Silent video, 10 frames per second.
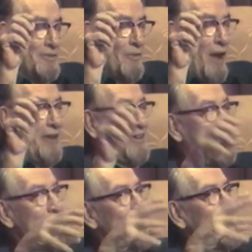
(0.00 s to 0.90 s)
wire it
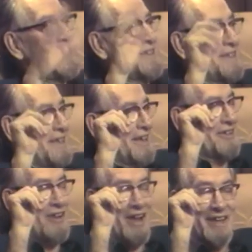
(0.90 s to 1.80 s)
up into the
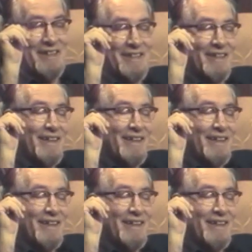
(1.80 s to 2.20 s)
electronics,